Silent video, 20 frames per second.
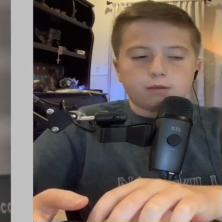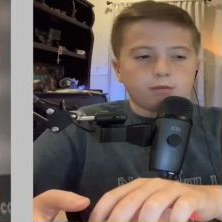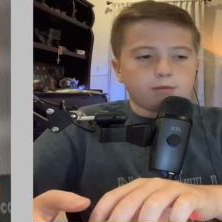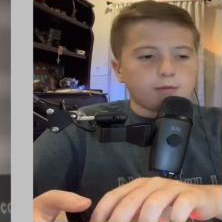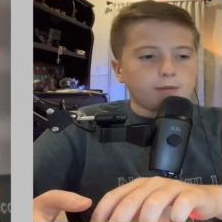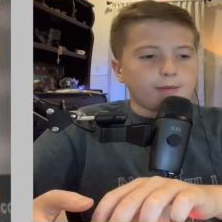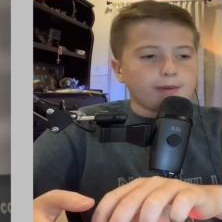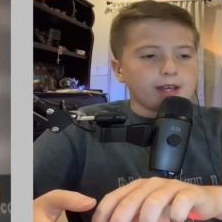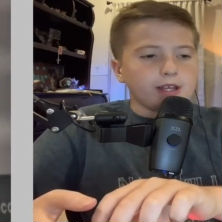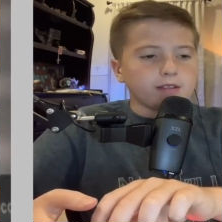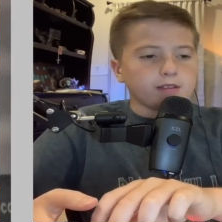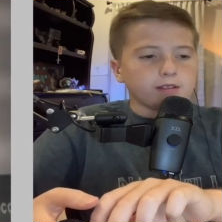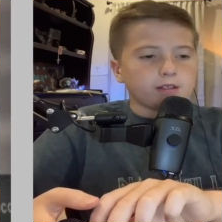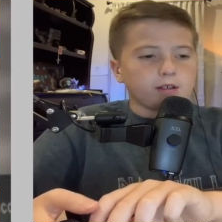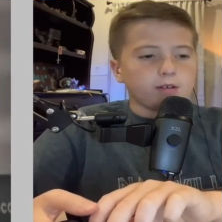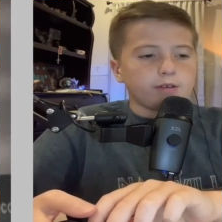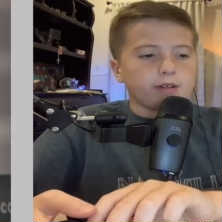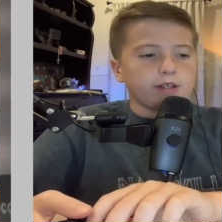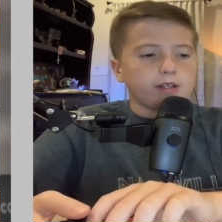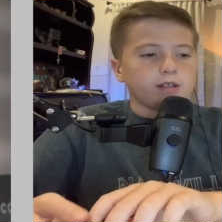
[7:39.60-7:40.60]
Mouse
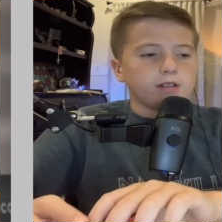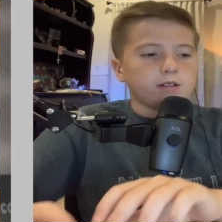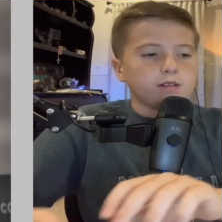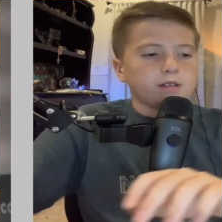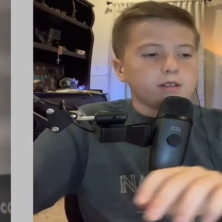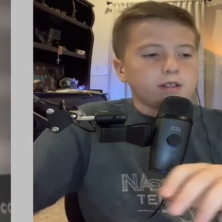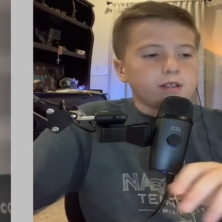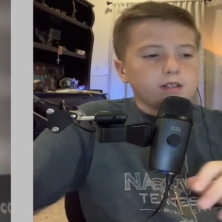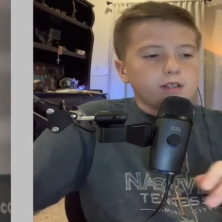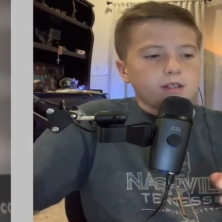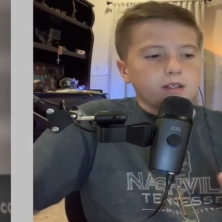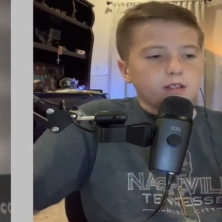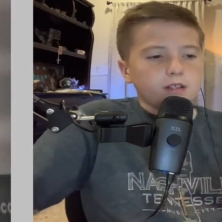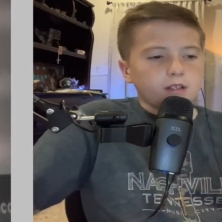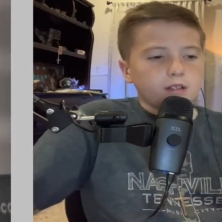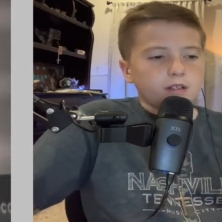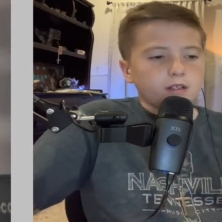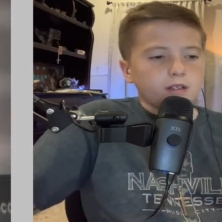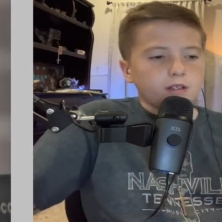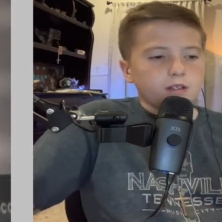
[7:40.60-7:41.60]
gone out. Okay,
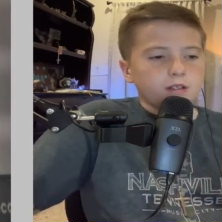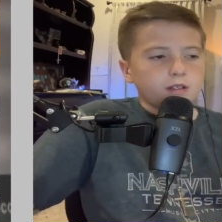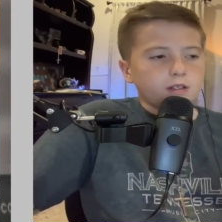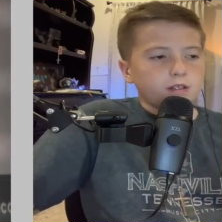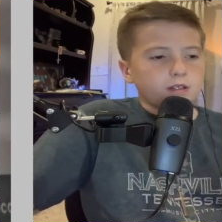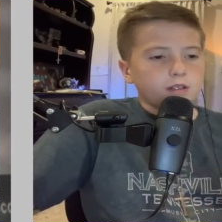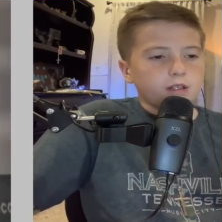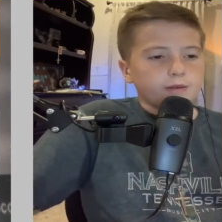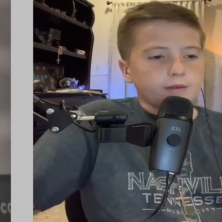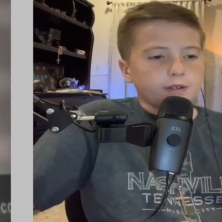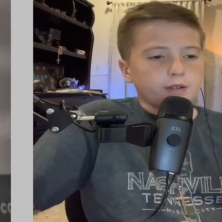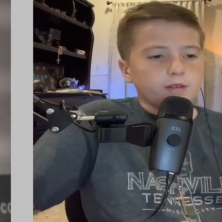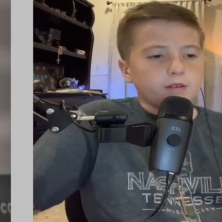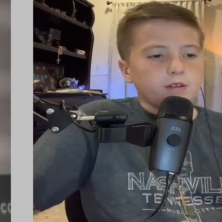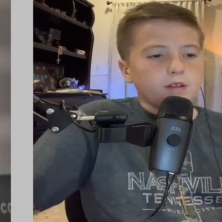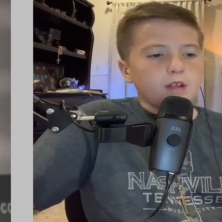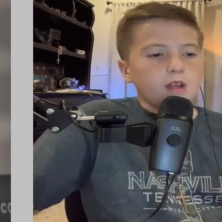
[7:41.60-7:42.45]
there we go.